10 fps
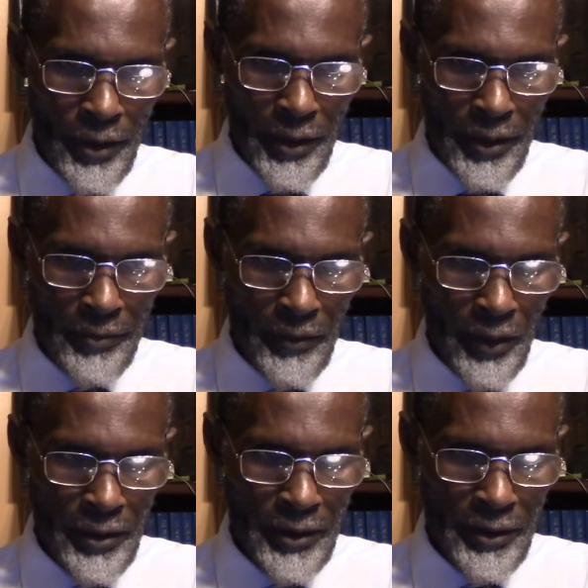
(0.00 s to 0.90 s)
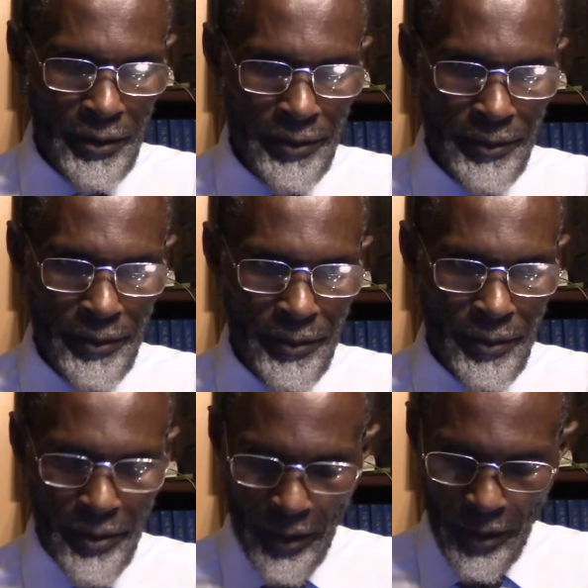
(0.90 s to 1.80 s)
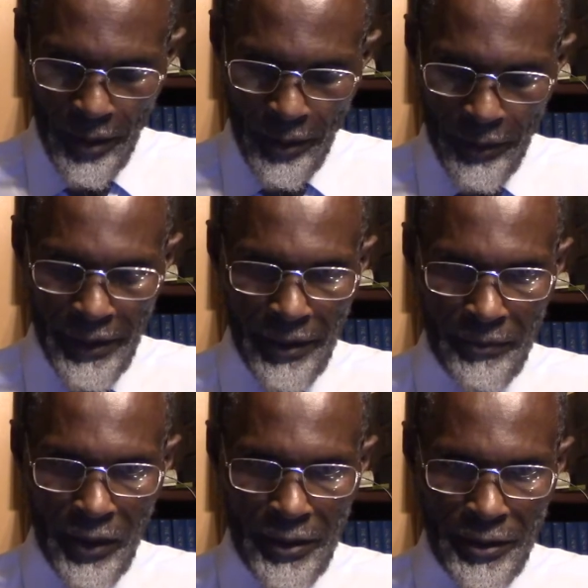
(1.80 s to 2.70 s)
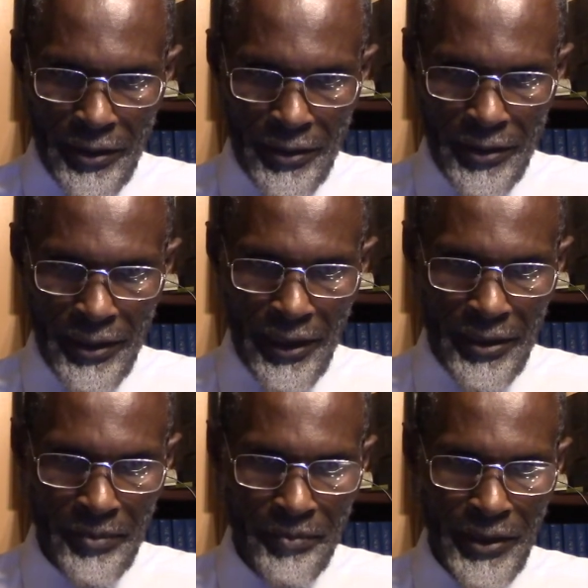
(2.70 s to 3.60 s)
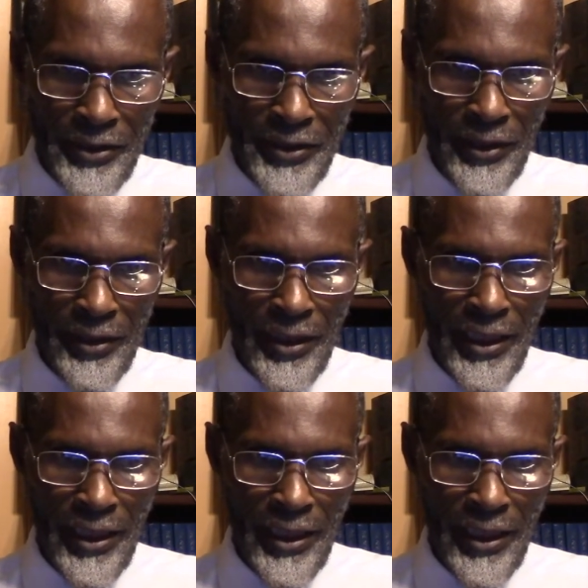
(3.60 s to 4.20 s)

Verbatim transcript: I'm gonna well I'm gonna just take the picture